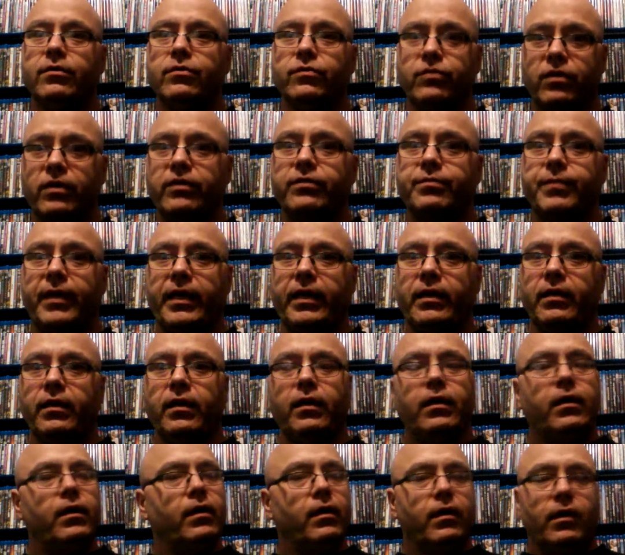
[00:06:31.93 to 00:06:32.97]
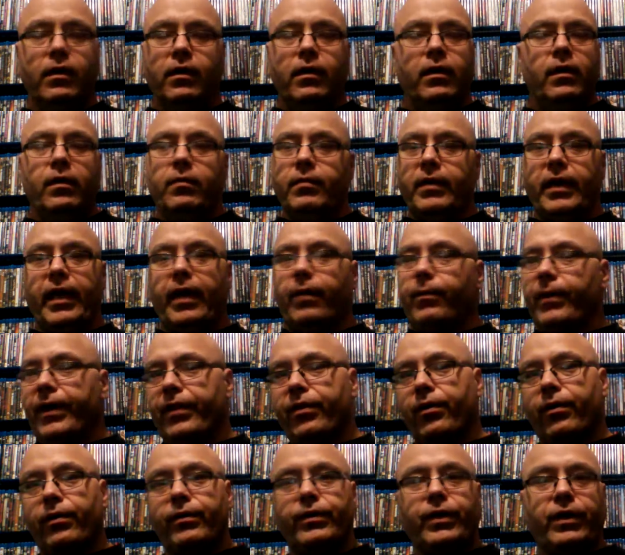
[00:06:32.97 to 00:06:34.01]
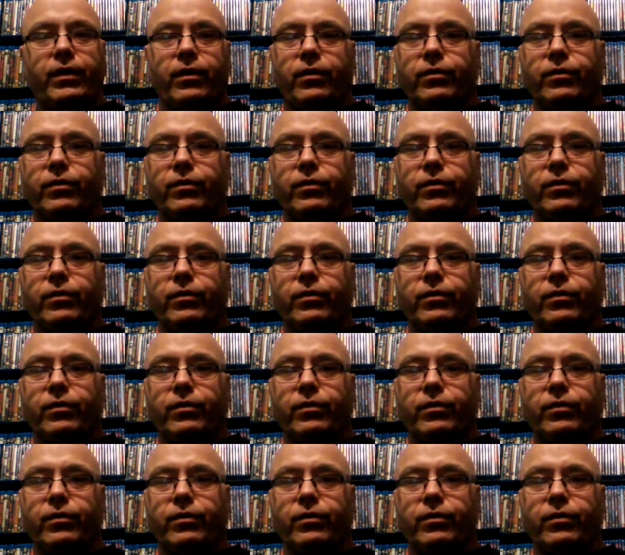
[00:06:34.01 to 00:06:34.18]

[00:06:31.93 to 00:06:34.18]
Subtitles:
Trust me. But anyway, though,